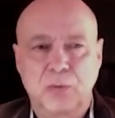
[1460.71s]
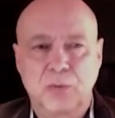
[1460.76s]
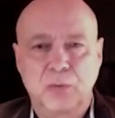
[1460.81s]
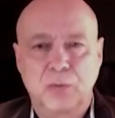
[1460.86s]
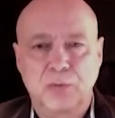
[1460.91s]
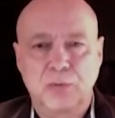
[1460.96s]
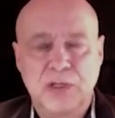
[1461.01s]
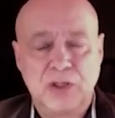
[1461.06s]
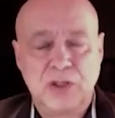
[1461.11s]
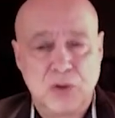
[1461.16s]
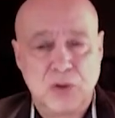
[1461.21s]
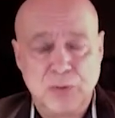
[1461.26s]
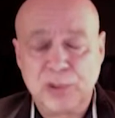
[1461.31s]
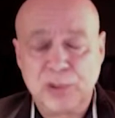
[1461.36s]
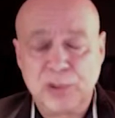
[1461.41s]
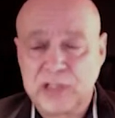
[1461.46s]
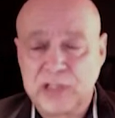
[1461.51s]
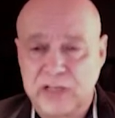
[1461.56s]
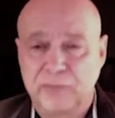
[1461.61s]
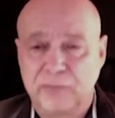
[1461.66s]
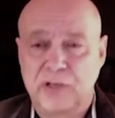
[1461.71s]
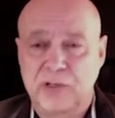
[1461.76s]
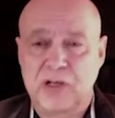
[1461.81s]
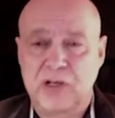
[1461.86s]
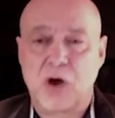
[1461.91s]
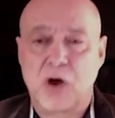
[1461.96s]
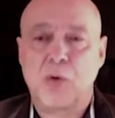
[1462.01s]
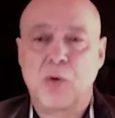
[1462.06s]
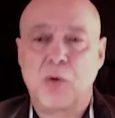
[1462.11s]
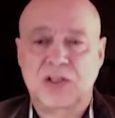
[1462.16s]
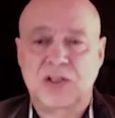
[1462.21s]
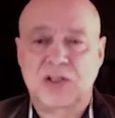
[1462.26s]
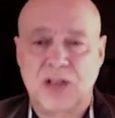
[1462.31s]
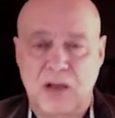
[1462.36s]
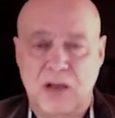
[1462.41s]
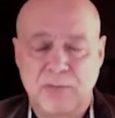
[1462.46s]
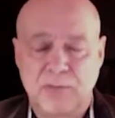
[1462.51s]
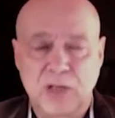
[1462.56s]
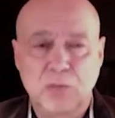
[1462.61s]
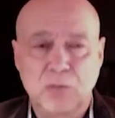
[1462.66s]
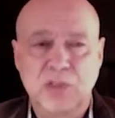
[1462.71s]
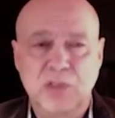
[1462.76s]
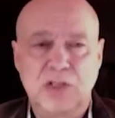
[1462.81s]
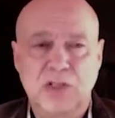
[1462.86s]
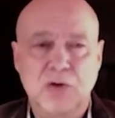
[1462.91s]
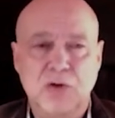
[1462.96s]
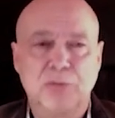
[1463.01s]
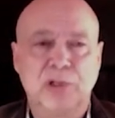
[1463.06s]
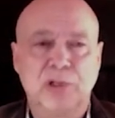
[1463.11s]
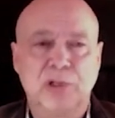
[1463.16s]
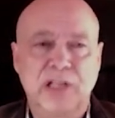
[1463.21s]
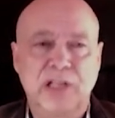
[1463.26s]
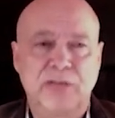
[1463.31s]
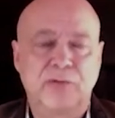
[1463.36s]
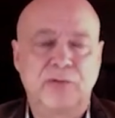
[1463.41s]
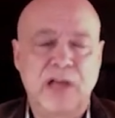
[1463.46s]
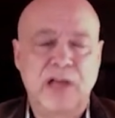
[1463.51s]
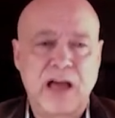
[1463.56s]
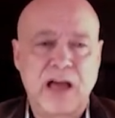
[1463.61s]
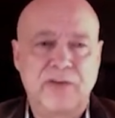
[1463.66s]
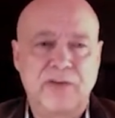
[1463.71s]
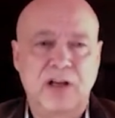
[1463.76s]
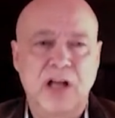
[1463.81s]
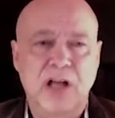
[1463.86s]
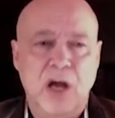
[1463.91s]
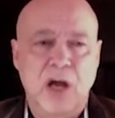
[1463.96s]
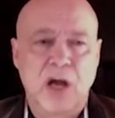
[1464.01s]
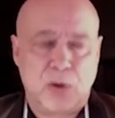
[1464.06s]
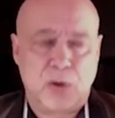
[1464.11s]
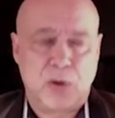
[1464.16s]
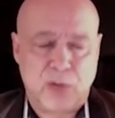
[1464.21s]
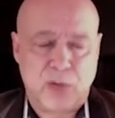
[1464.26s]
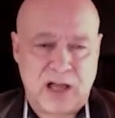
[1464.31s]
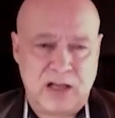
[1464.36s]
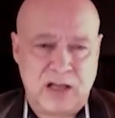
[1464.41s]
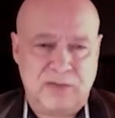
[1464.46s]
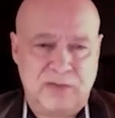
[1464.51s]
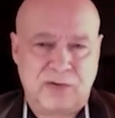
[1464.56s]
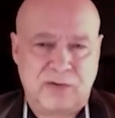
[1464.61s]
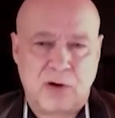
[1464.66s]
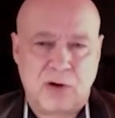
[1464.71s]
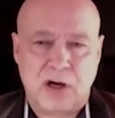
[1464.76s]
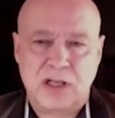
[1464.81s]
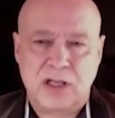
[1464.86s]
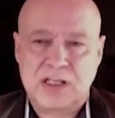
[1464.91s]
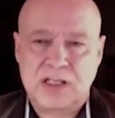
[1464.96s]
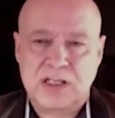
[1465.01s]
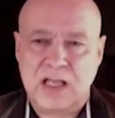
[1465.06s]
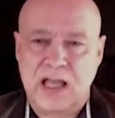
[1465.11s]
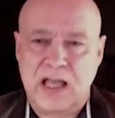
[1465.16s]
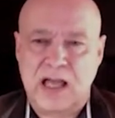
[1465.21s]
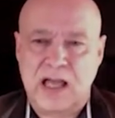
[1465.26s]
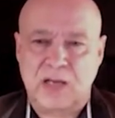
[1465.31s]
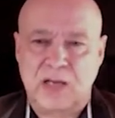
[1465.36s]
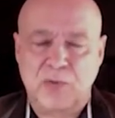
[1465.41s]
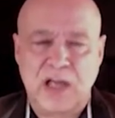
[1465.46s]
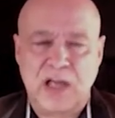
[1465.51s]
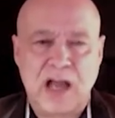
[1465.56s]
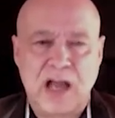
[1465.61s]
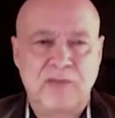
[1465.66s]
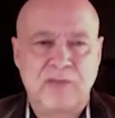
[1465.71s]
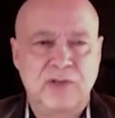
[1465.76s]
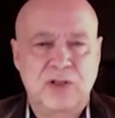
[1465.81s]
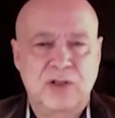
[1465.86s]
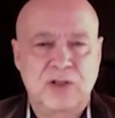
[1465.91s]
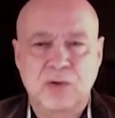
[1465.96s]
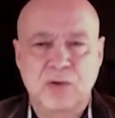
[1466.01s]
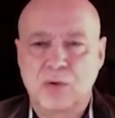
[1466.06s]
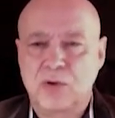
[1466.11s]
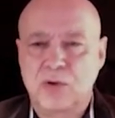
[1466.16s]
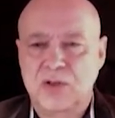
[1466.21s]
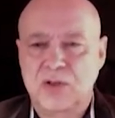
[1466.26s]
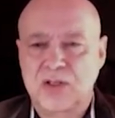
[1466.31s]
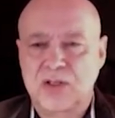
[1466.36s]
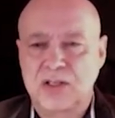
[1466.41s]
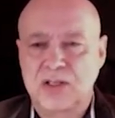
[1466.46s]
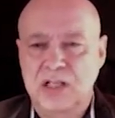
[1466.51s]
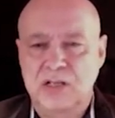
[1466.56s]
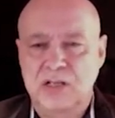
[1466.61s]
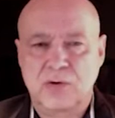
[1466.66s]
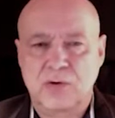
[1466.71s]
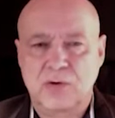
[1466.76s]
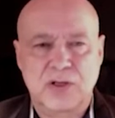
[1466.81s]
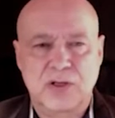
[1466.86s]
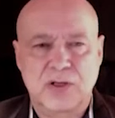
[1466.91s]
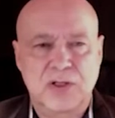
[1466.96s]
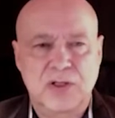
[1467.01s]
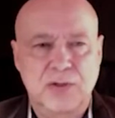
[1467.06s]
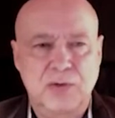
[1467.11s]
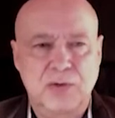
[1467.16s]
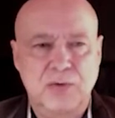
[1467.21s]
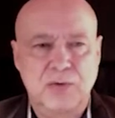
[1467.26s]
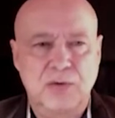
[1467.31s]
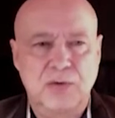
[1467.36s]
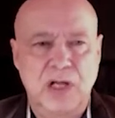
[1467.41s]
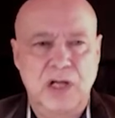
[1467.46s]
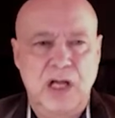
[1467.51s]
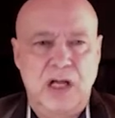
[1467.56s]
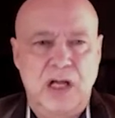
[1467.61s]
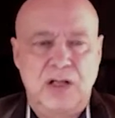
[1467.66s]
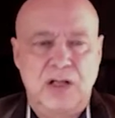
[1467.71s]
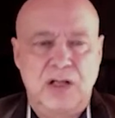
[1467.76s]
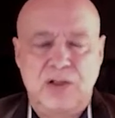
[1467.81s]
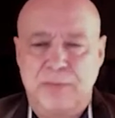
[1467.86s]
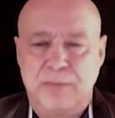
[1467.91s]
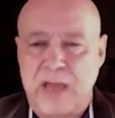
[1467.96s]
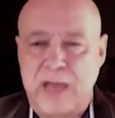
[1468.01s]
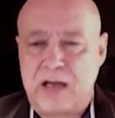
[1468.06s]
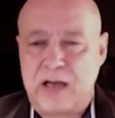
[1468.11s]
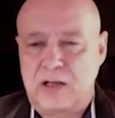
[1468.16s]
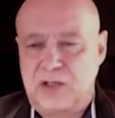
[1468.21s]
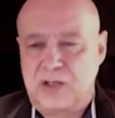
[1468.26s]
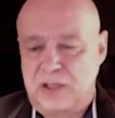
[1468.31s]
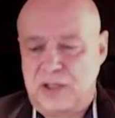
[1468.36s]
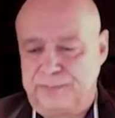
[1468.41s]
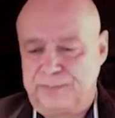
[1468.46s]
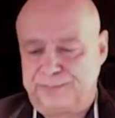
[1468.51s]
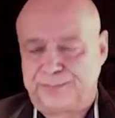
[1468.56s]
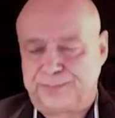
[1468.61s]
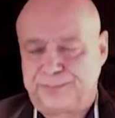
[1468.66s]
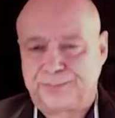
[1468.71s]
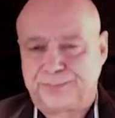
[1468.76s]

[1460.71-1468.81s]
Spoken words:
we do believe we know what's coming. We do believe we're ready for it, and we have the tools in order to manage it.